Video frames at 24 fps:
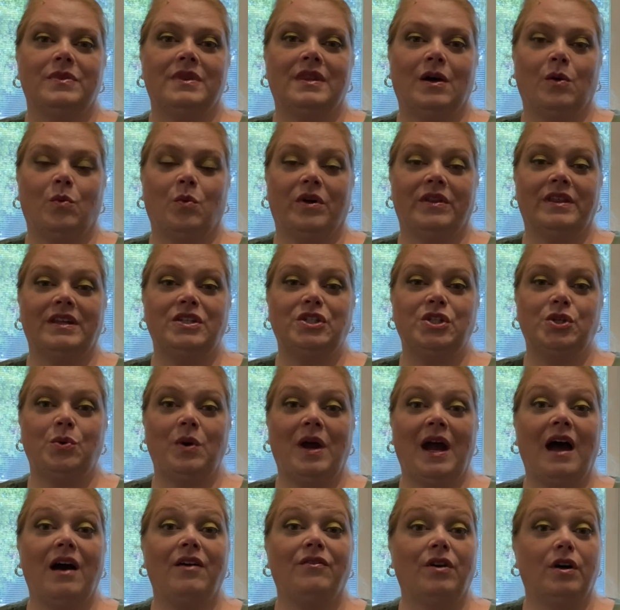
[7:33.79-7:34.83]
that while they do
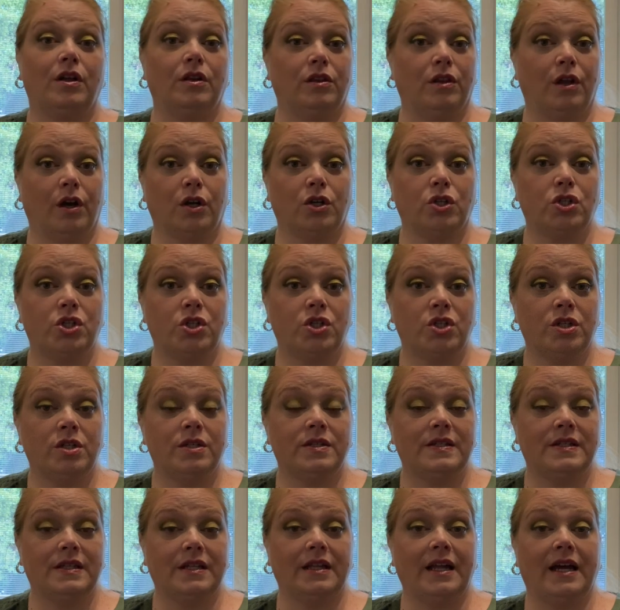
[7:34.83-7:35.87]
have a large
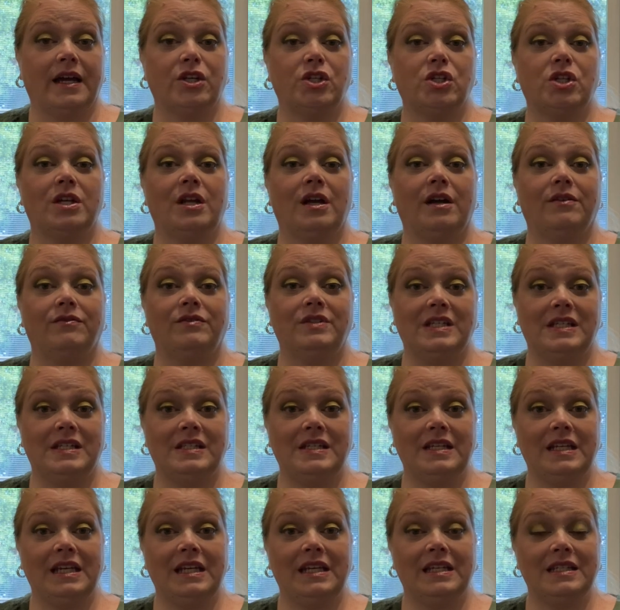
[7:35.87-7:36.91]
selection of
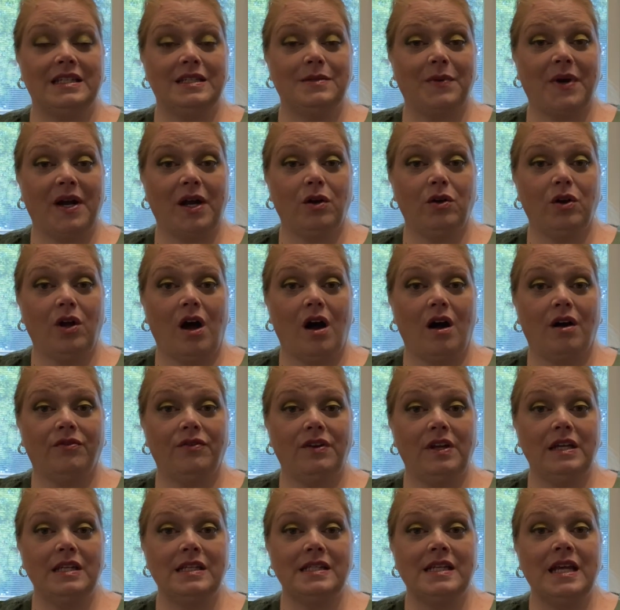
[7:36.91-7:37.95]
Disney inspired
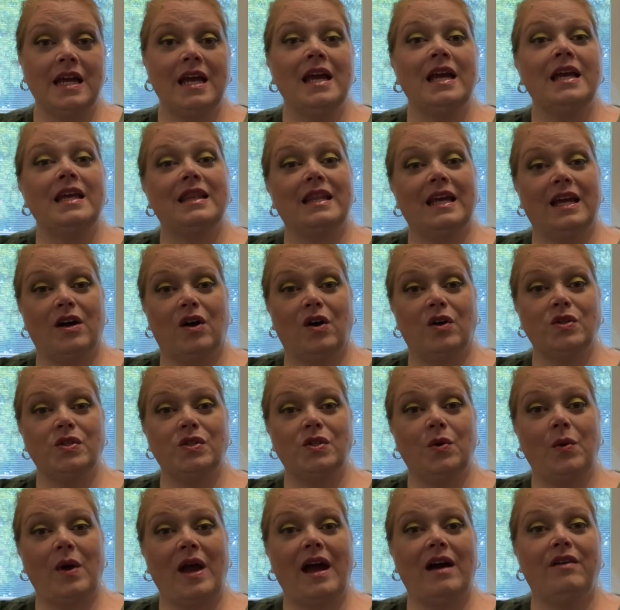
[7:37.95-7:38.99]
coffees, they
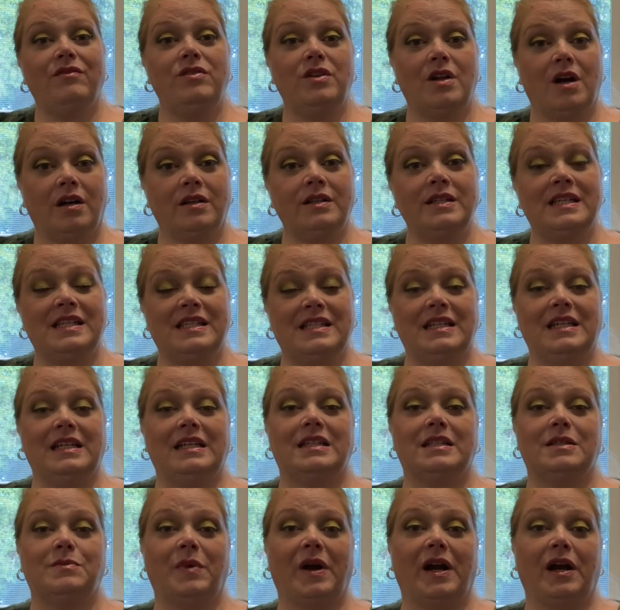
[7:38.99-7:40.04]
also have non-Disney
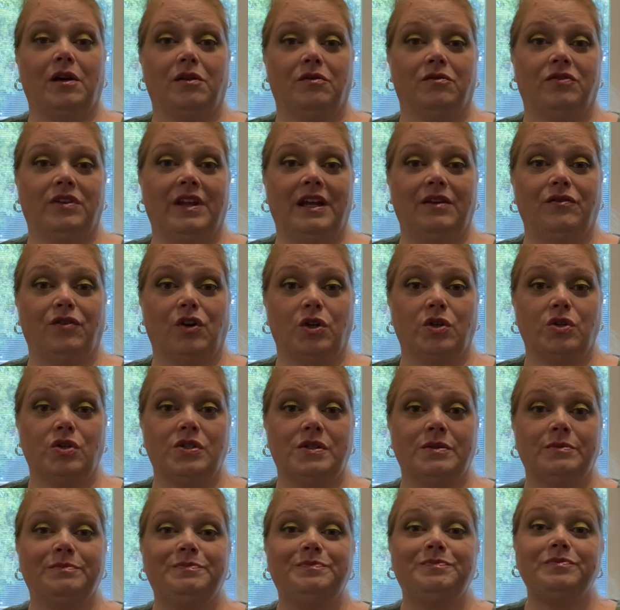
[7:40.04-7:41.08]
inspired
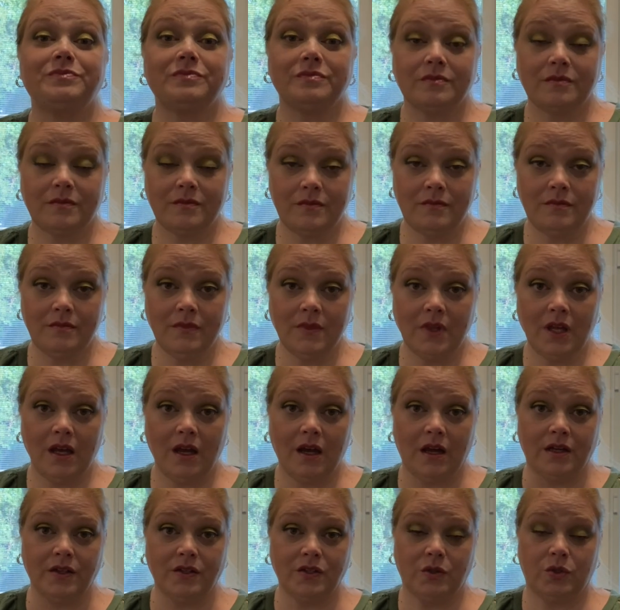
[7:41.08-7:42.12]
flavors.
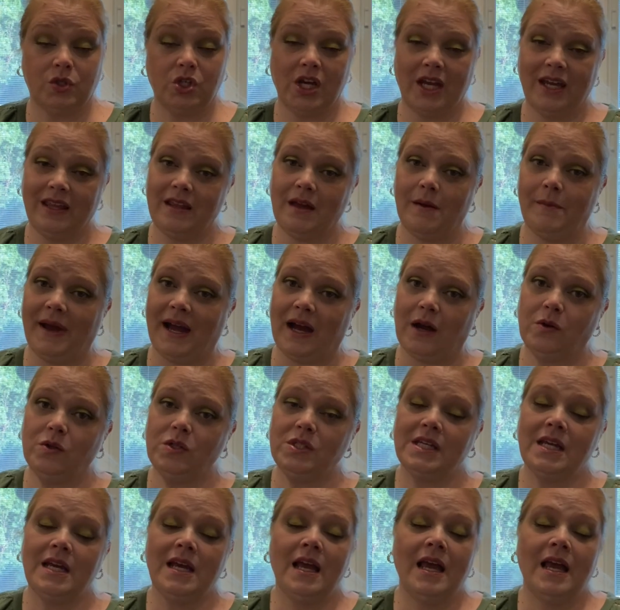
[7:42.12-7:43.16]
So check them out.